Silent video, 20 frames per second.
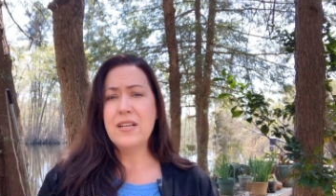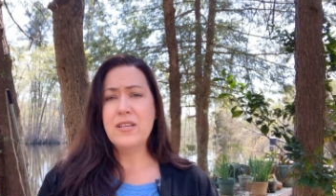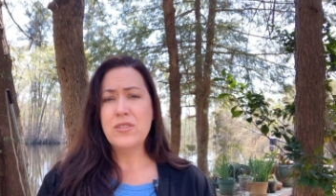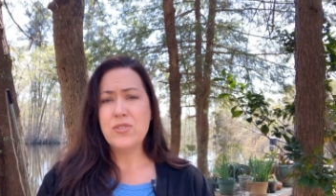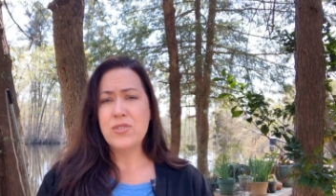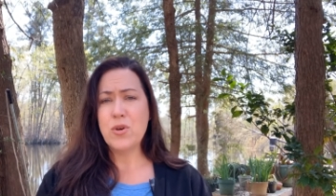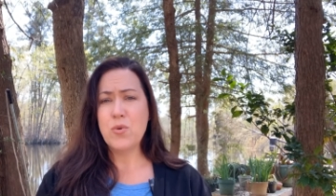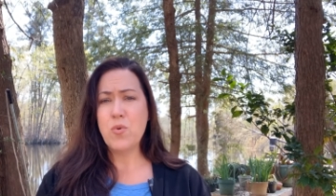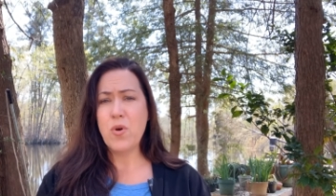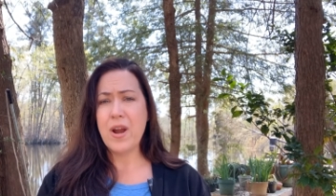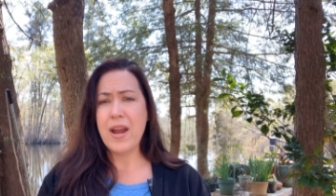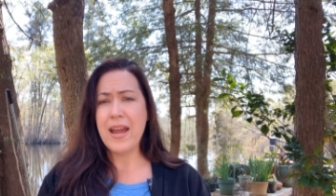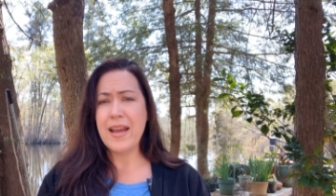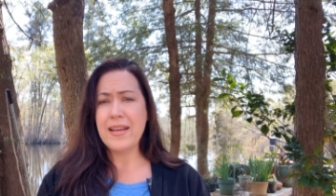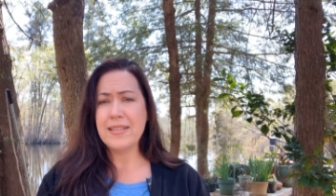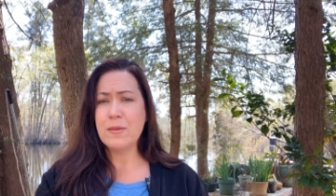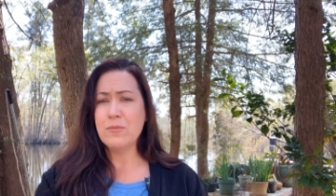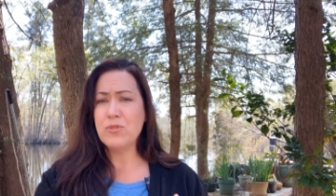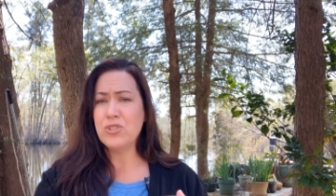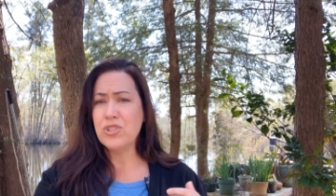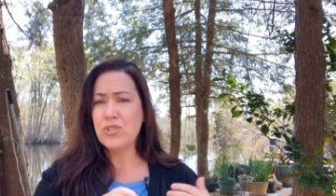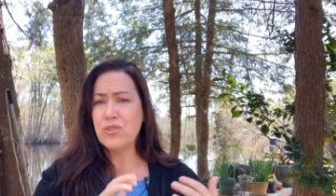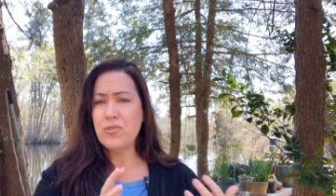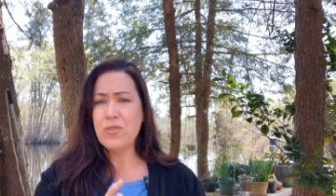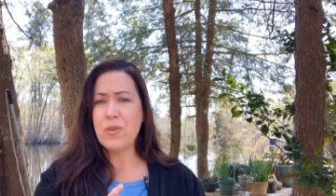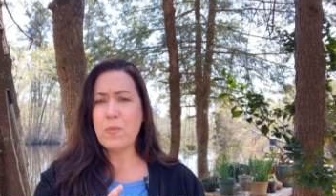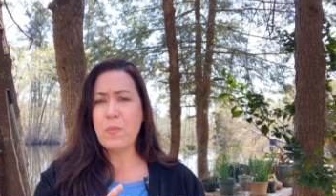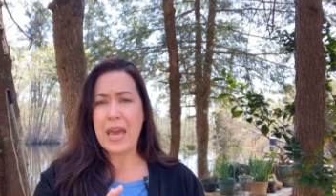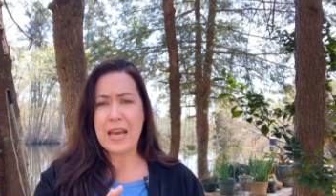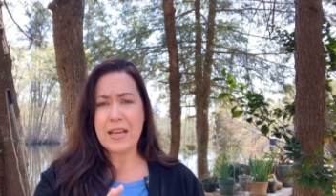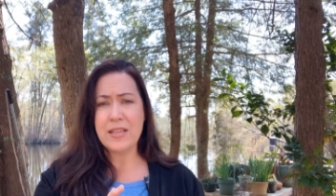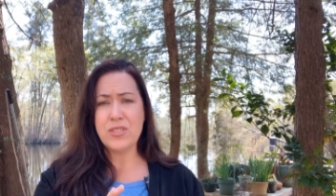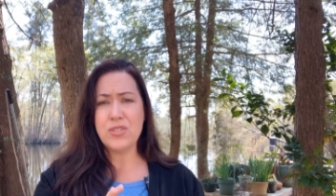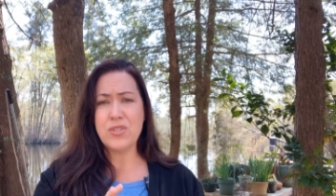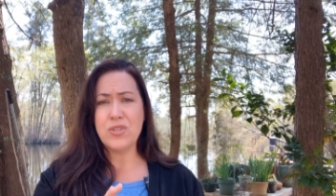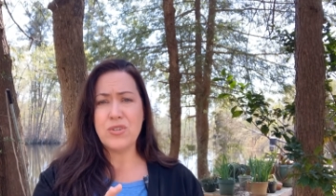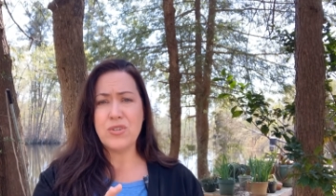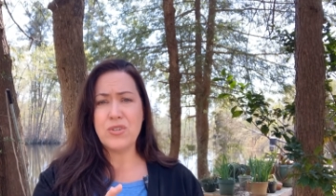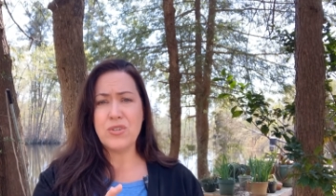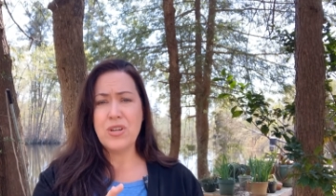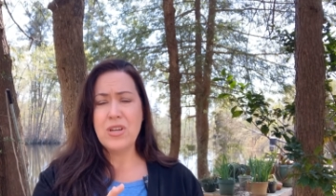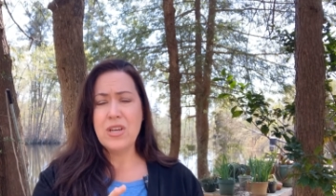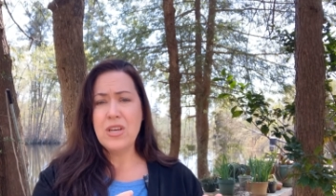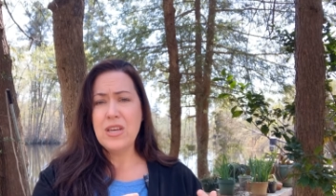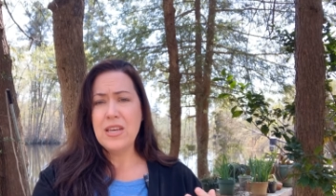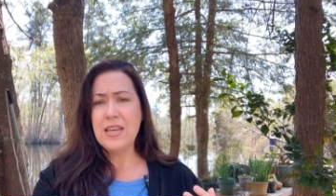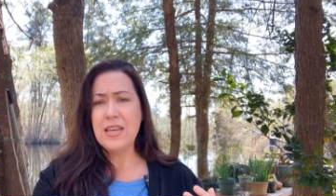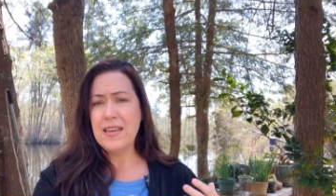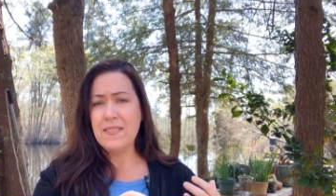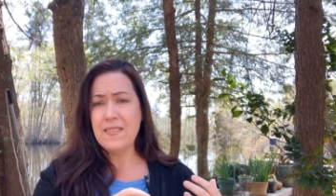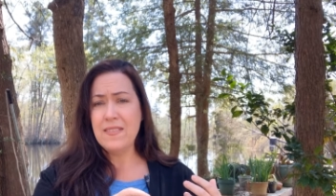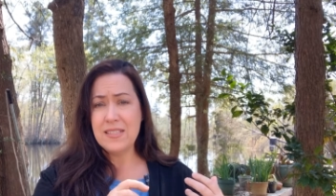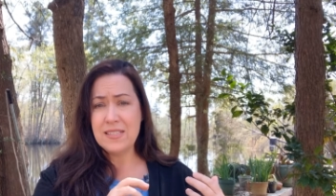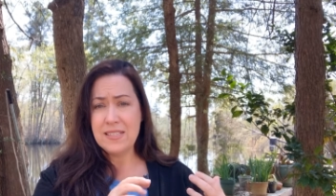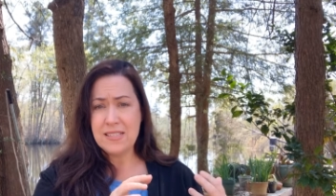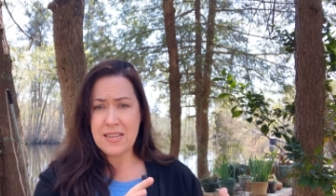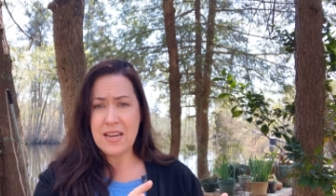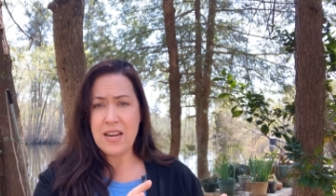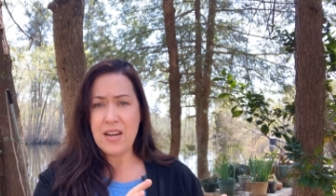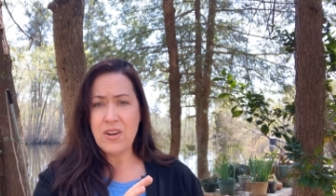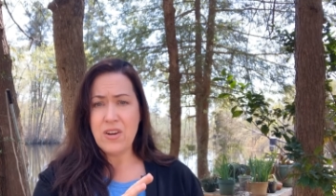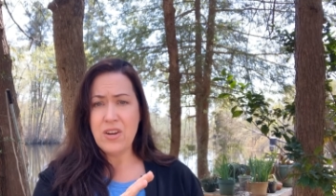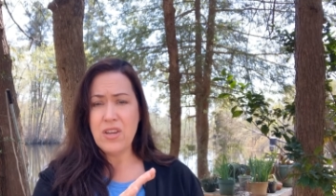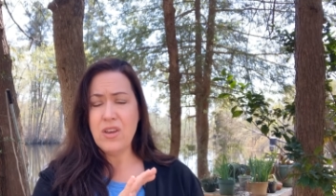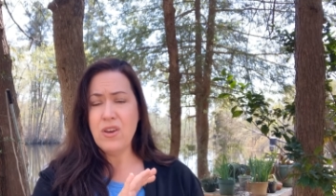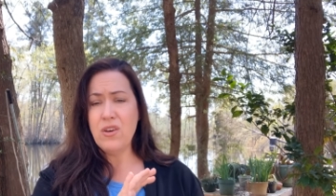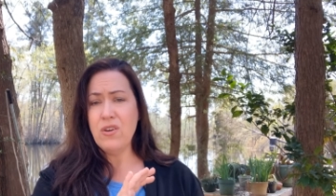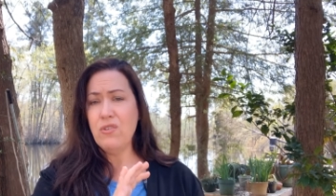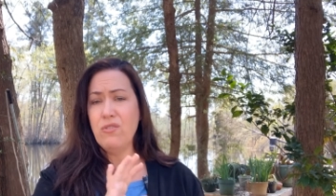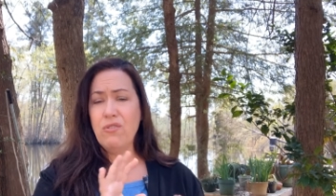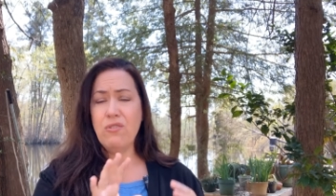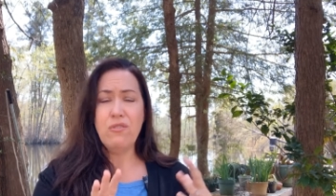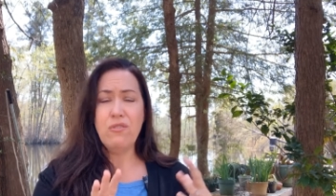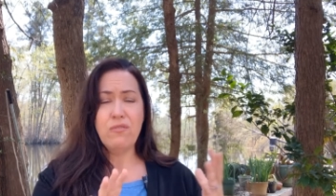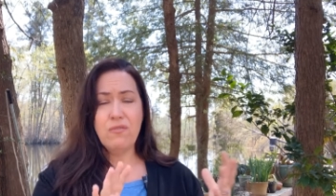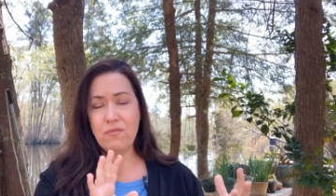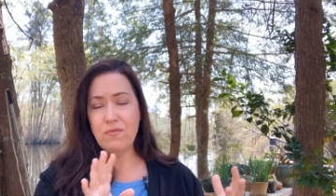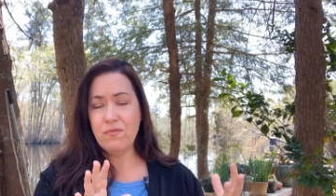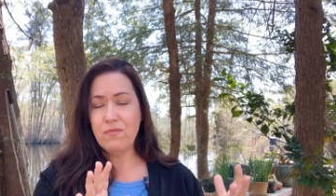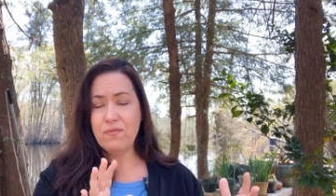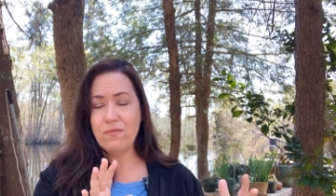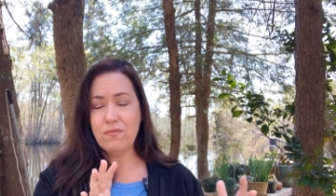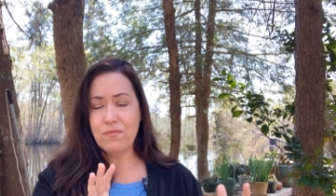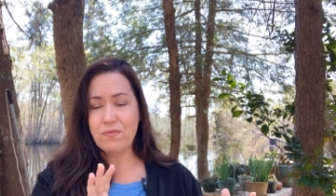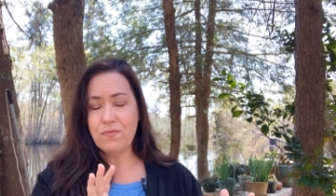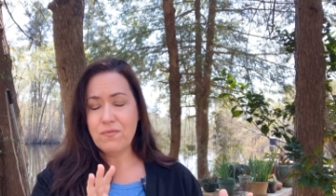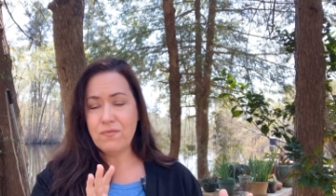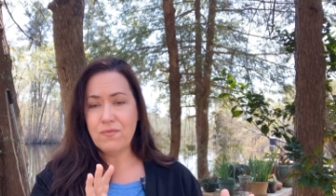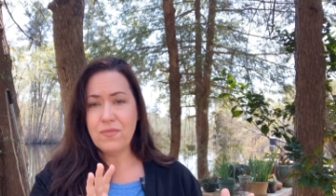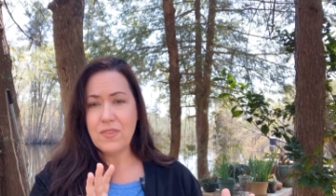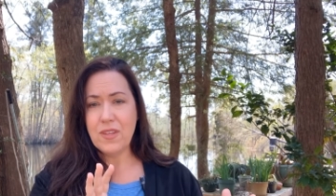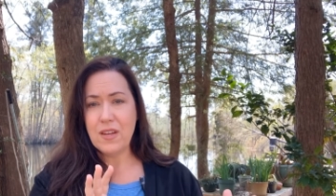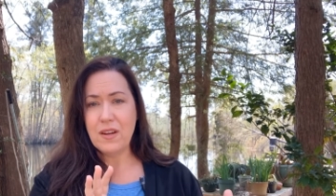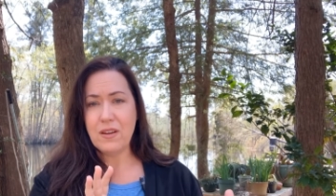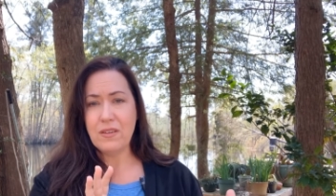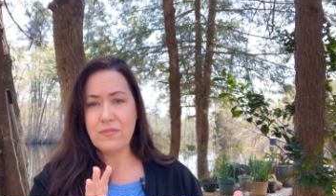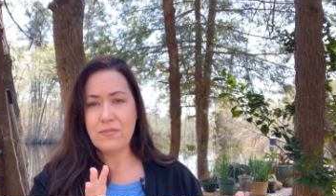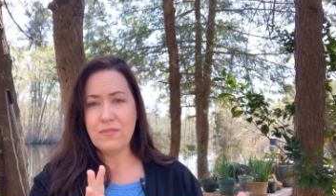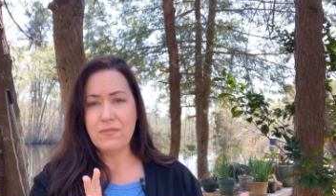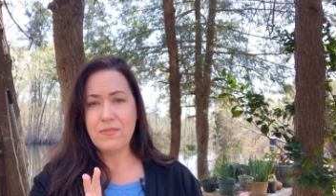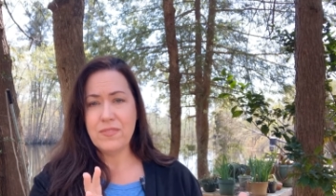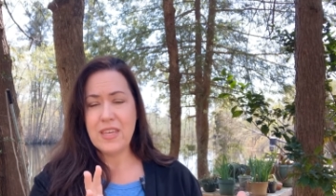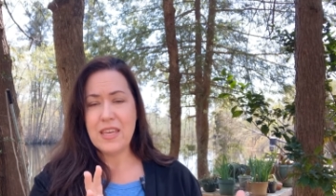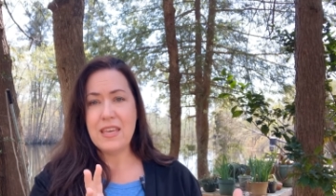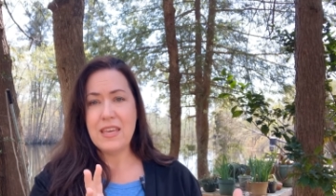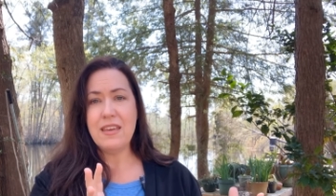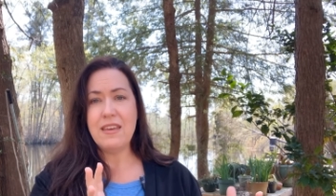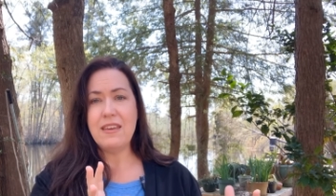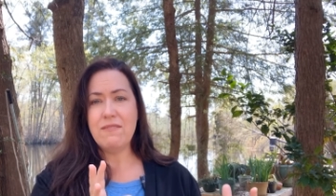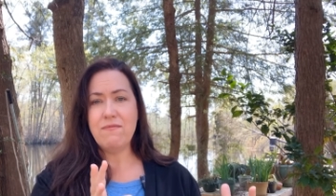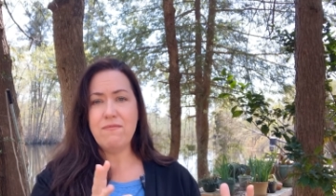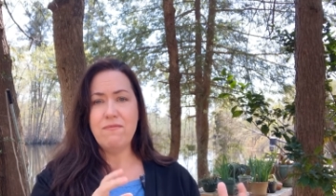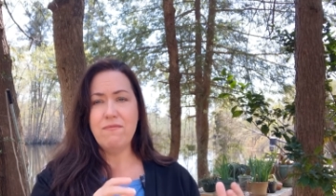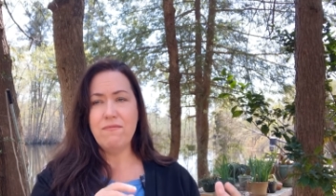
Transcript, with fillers: So whereas I'm sure the pastor in this scenario, you know, he